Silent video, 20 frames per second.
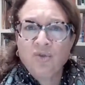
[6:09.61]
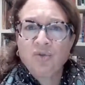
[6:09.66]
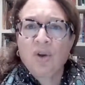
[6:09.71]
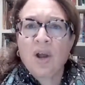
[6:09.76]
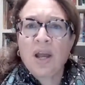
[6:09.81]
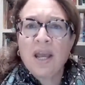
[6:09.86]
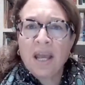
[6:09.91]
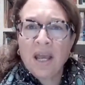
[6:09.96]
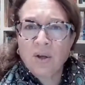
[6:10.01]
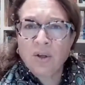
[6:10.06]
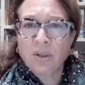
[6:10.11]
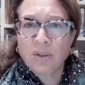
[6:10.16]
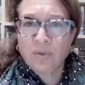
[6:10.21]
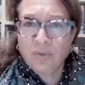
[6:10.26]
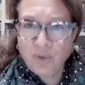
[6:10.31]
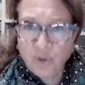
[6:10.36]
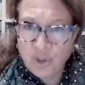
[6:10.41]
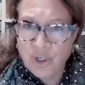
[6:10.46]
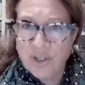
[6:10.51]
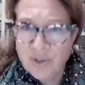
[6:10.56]
triangle
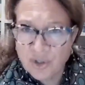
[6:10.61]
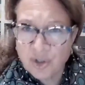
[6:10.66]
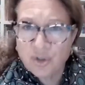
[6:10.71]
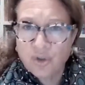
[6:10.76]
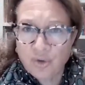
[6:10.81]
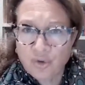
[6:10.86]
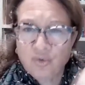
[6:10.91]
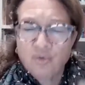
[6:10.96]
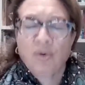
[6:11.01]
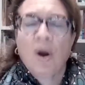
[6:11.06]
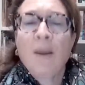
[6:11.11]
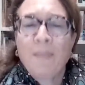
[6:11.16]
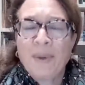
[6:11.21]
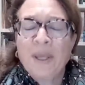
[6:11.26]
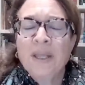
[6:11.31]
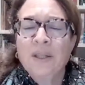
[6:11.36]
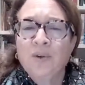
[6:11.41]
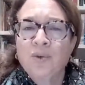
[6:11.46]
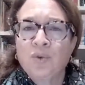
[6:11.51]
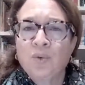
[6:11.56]
of Jesus
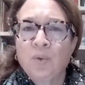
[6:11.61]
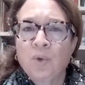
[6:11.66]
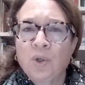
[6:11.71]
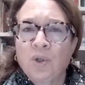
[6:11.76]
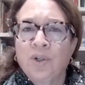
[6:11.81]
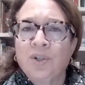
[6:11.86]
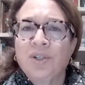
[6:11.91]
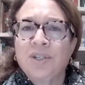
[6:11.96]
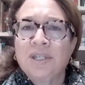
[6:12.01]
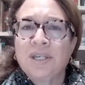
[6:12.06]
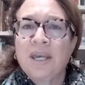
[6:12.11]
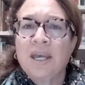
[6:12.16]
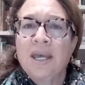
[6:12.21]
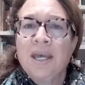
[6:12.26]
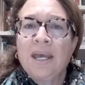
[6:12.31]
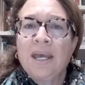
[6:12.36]
dropping those words.